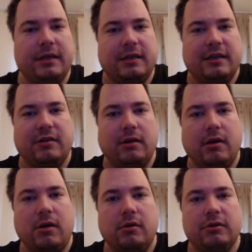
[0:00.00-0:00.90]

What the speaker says: it as a law,